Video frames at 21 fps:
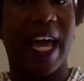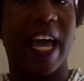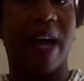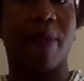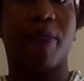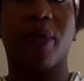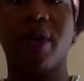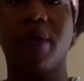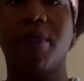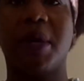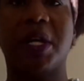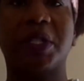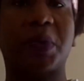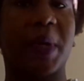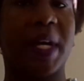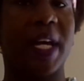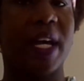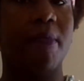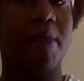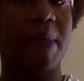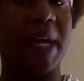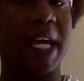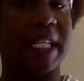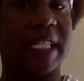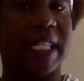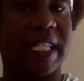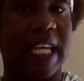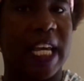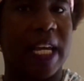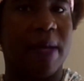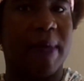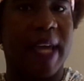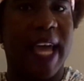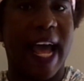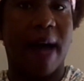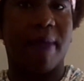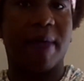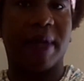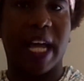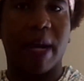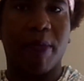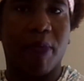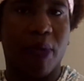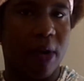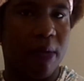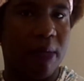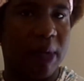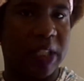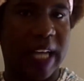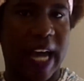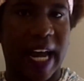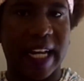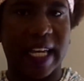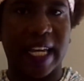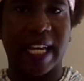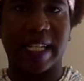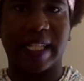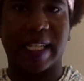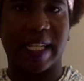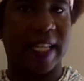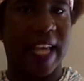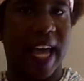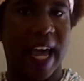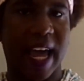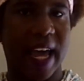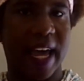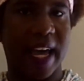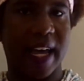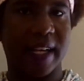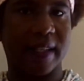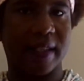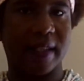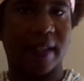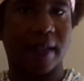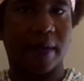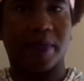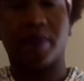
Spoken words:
And pretty much with him being team captain, they pretty much got to kiss his ass.